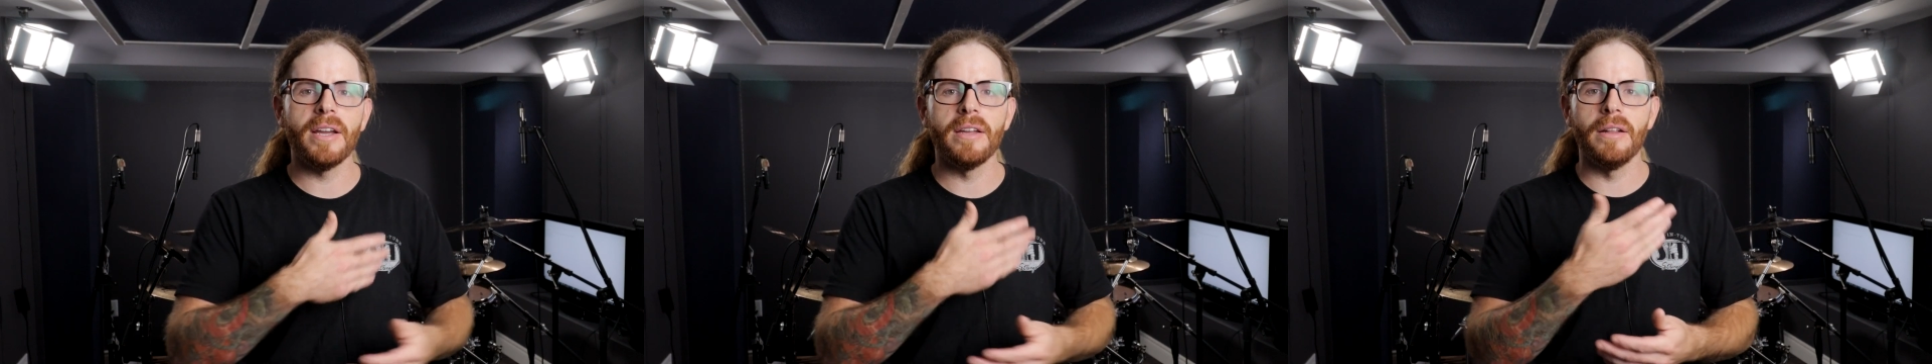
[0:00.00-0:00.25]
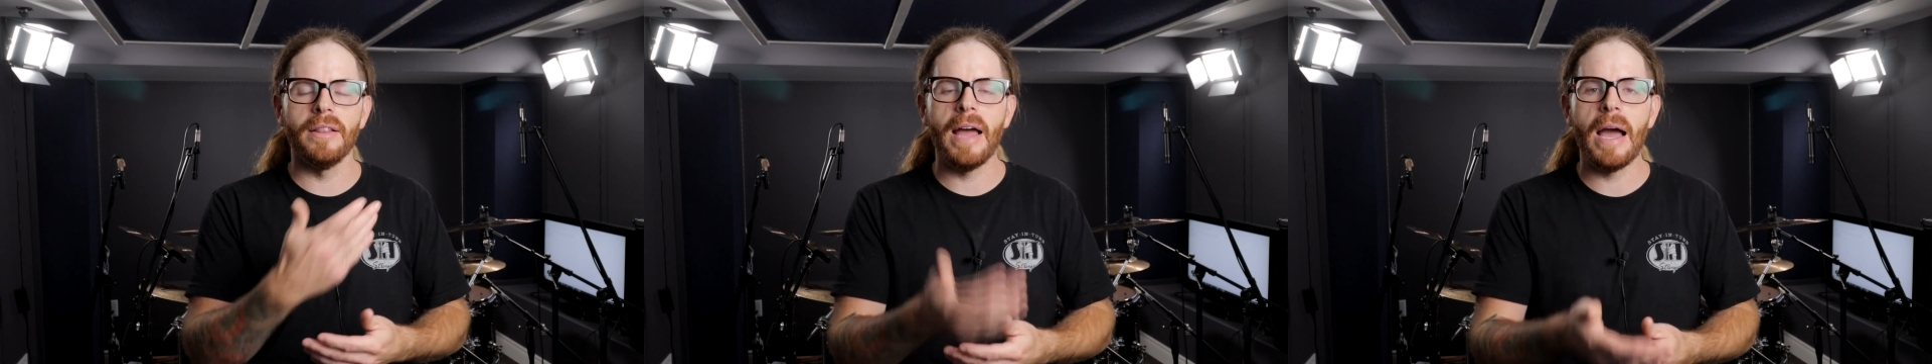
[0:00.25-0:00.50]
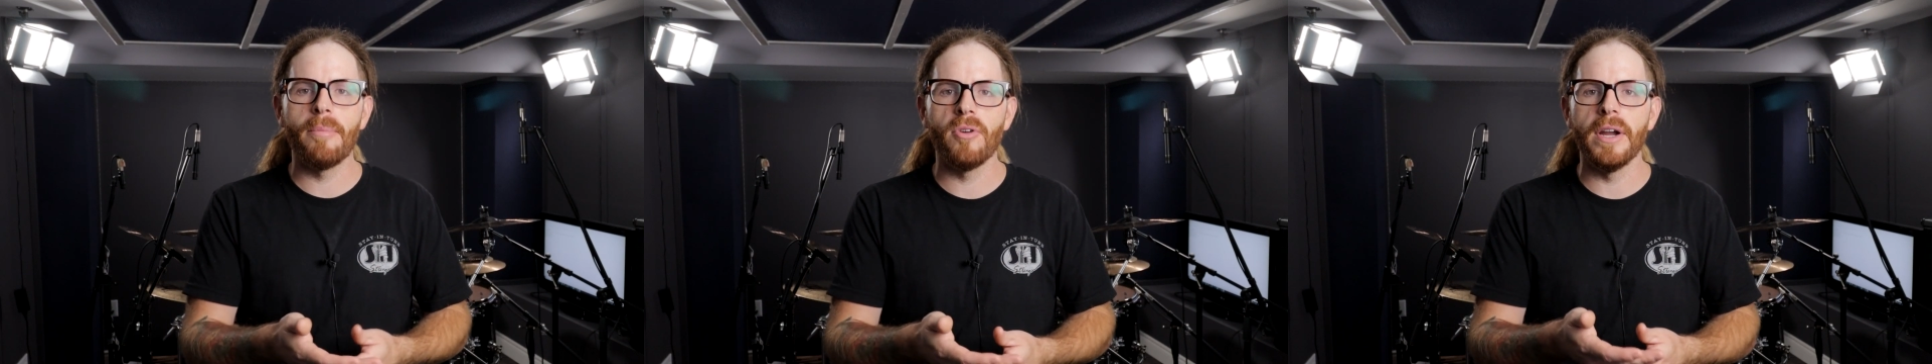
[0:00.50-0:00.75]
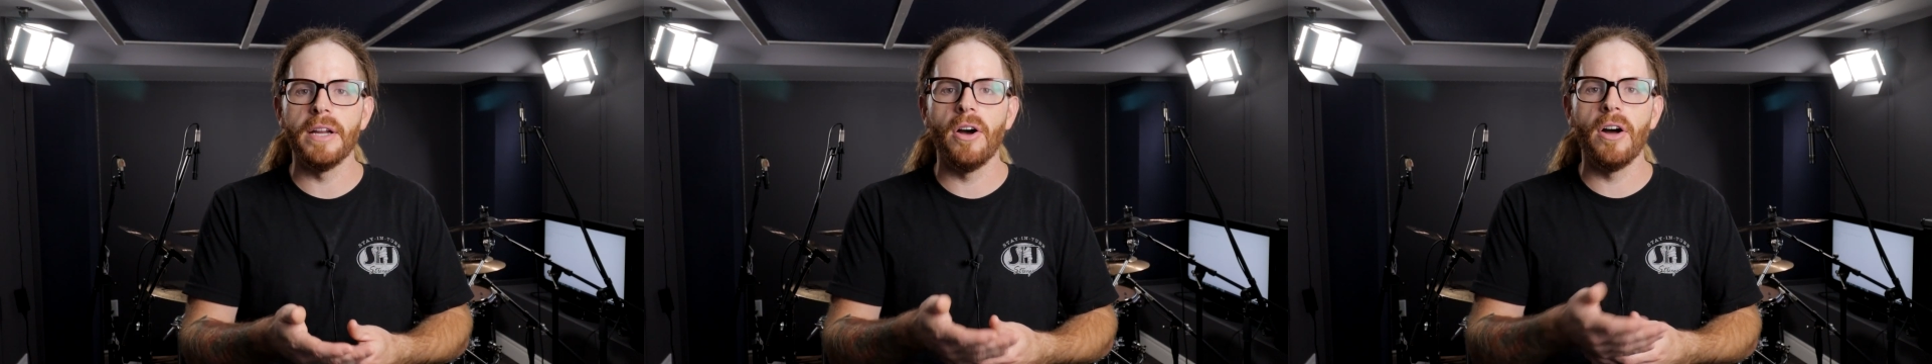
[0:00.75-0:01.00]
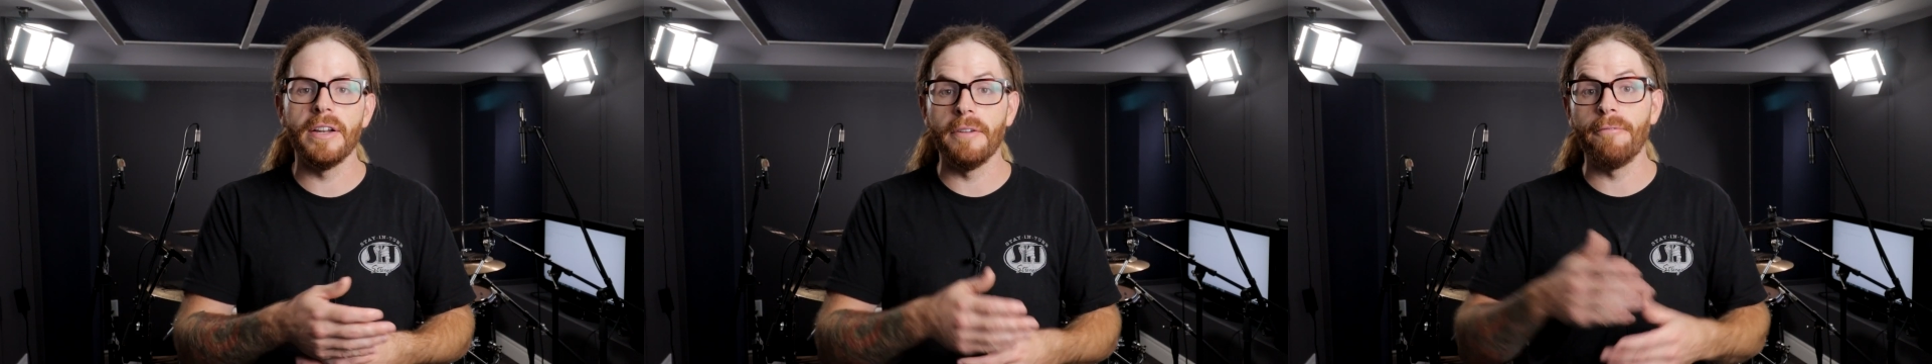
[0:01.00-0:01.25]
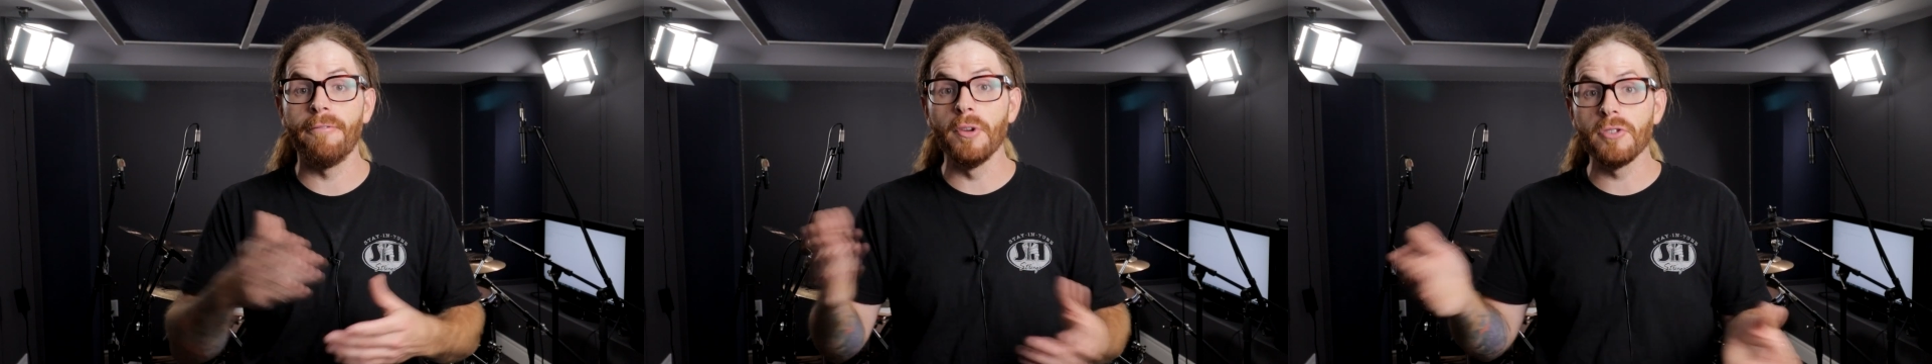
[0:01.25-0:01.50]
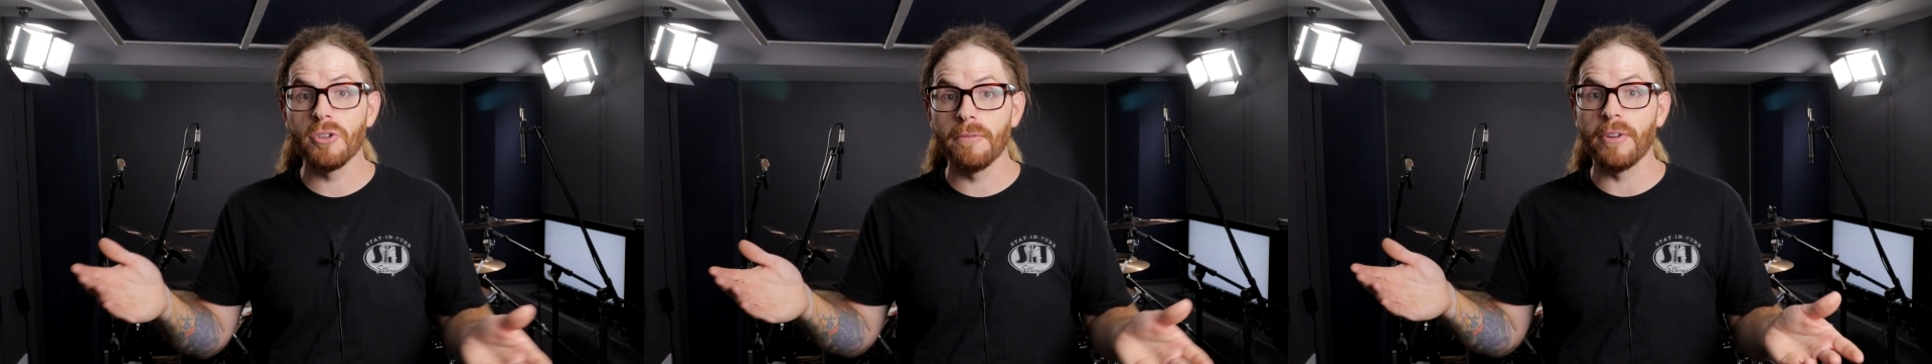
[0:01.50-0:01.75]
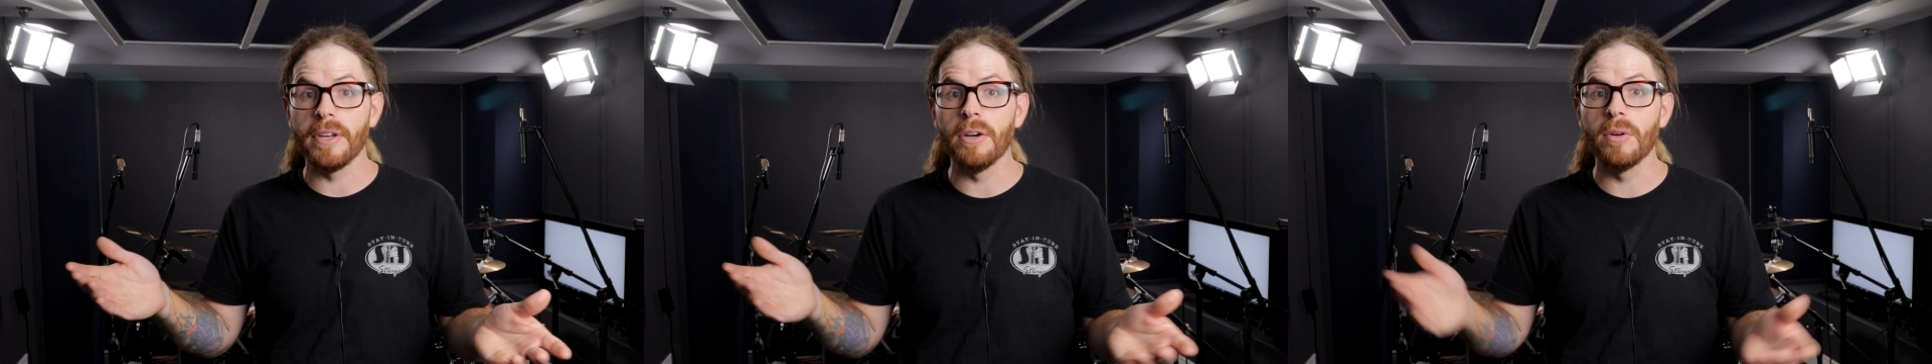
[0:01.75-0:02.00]
could elaborate on in future
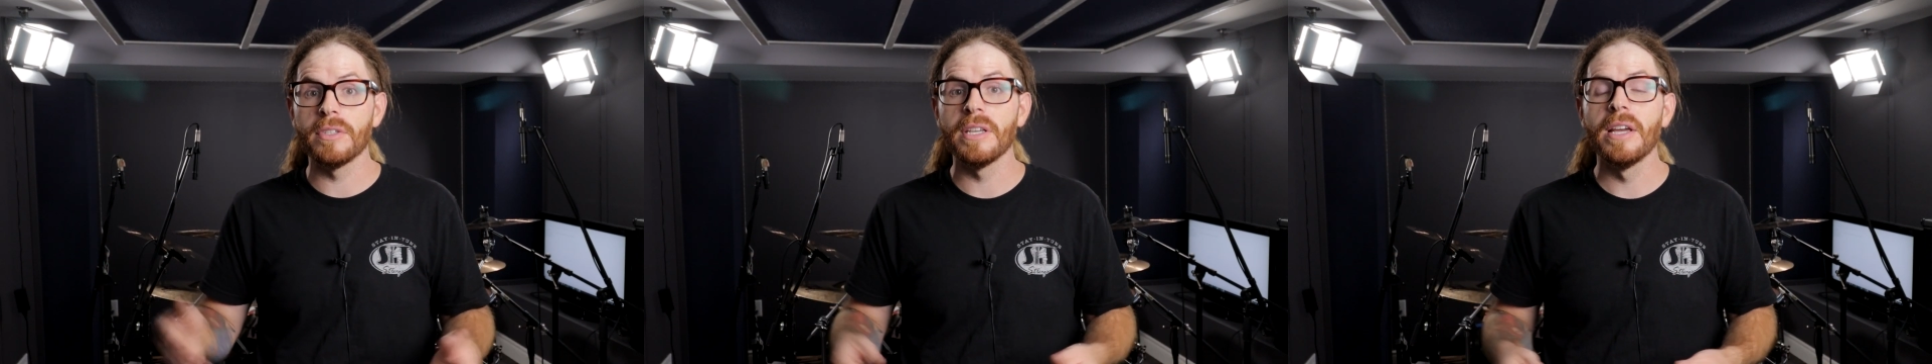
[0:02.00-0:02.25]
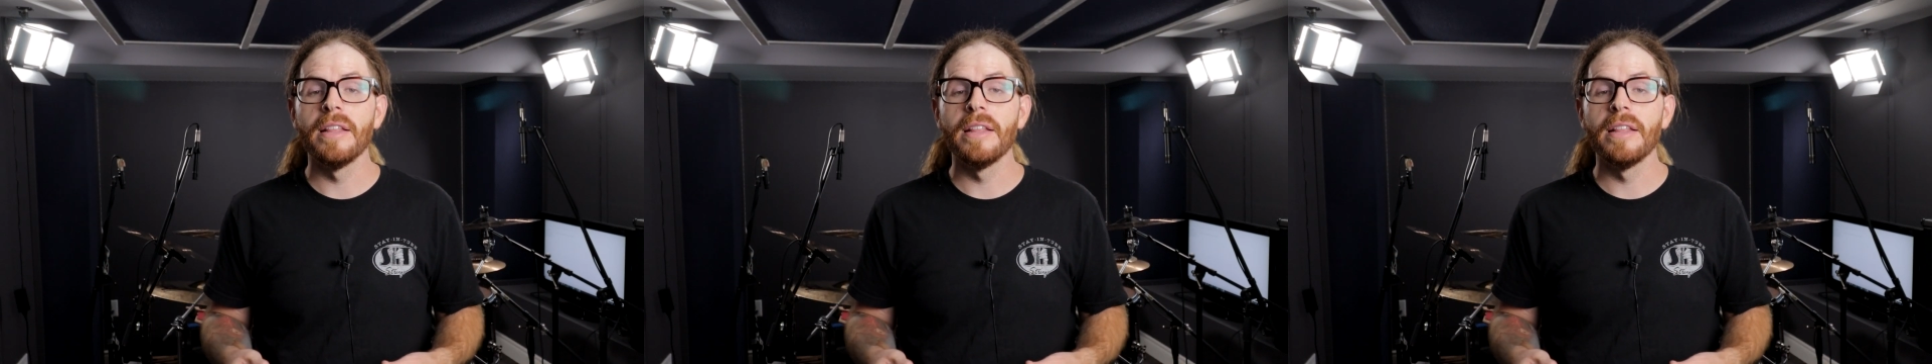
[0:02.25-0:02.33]
videos,